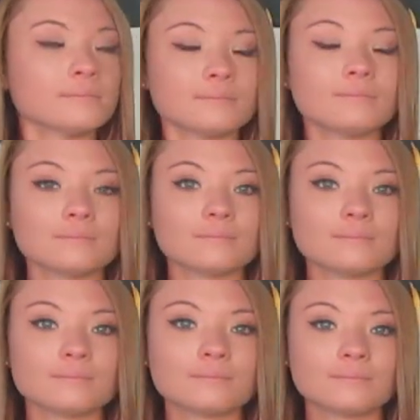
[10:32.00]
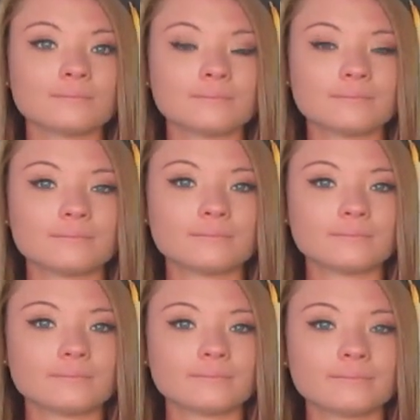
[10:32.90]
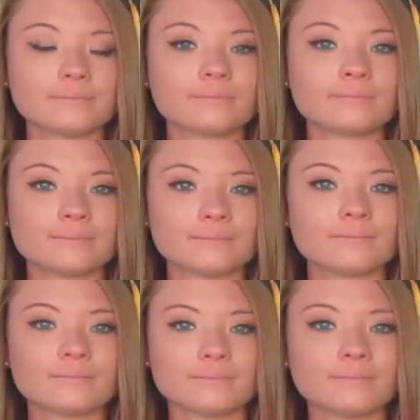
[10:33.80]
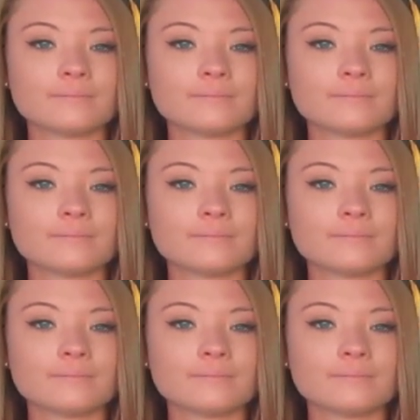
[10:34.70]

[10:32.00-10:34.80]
(silent)